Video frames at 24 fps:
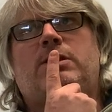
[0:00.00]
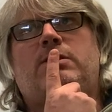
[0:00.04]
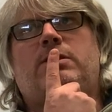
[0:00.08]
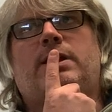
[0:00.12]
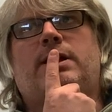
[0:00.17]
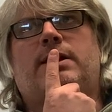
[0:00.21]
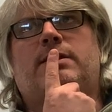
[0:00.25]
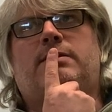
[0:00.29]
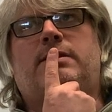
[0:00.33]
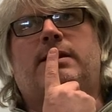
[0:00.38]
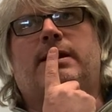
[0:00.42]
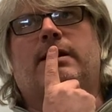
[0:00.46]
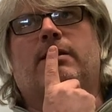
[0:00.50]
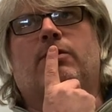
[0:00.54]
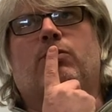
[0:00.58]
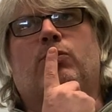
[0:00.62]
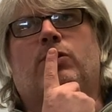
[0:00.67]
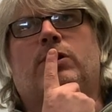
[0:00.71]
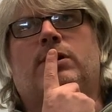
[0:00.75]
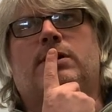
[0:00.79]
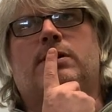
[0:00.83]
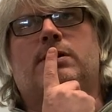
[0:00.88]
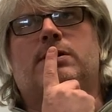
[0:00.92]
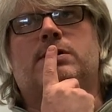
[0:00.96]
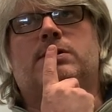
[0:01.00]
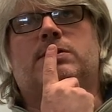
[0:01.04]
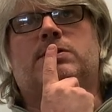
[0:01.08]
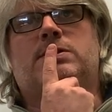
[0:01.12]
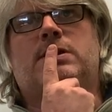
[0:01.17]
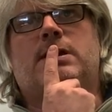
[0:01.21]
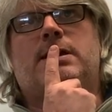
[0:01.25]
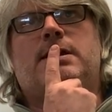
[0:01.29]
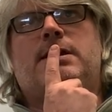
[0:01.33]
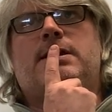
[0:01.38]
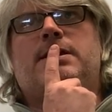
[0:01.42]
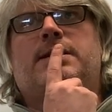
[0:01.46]
that there was
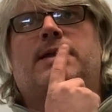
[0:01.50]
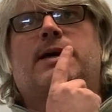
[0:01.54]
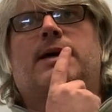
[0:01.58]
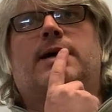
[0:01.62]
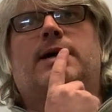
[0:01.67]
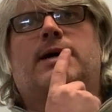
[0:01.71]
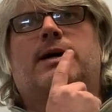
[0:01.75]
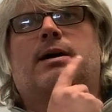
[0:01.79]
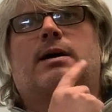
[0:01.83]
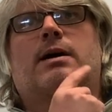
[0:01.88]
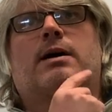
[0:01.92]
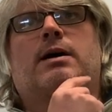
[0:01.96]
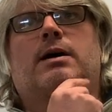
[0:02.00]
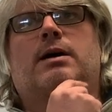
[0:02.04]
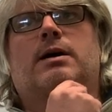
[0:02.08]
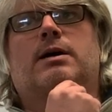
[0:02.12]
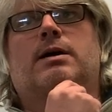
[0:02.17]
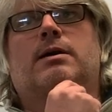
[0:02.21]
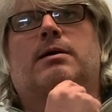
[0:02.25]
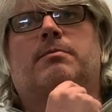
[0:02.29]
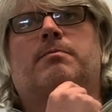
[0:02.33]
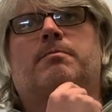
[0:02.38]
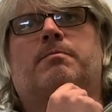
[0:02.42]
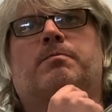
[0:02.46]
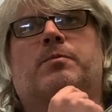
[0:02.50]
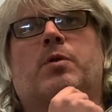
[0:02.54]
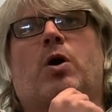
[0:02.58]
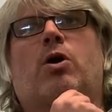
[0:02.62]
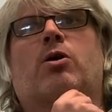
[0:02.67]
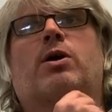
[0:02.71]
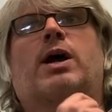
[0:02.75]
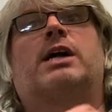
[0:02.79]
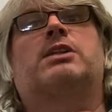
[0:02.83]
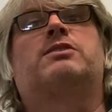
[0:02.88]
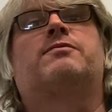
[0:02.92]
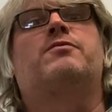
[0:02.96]
uh, um,
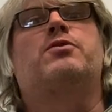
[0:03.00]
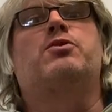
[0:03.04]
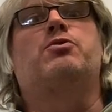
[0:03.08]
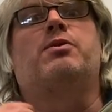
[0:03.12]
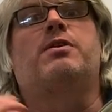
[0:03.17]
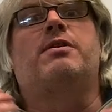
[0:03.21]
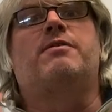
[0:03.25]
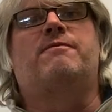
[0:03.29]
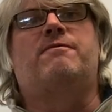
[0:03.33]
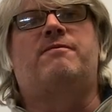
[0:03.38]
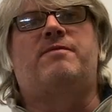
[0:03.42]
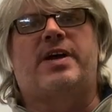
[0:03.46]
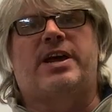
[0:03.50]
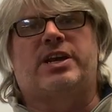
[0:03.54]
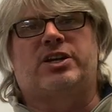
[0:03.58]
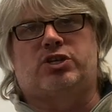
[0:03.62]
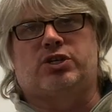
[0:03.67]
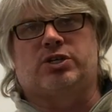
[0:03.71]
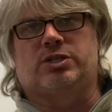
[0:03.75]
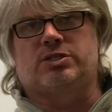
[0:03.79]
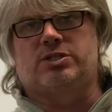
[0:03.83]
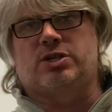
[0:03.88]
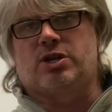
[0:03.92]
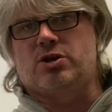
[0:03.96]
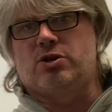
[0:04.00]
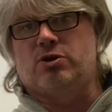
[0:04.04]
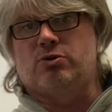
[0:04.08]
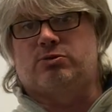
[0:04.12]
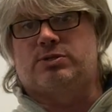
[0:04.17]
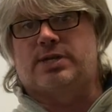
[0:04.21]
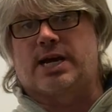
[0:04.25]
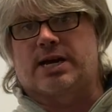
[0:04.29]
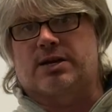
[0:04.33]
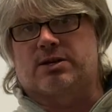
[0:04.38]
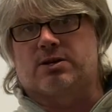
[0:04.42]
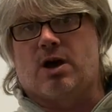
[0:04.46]
all kinds of new inventions and new
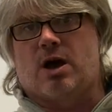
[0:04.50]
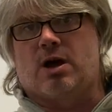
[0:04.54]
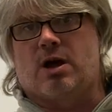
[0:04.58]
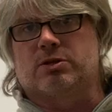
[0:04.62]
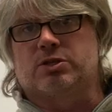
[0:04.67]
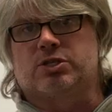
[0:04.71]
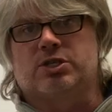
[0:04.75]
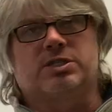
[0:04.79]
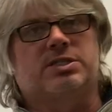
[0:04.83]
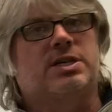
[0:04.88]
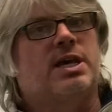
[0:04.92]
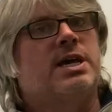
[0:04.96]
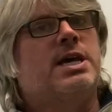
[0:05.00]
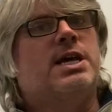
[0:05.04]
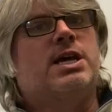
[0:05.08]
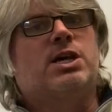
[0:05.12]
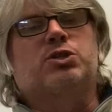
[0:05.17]
technologies.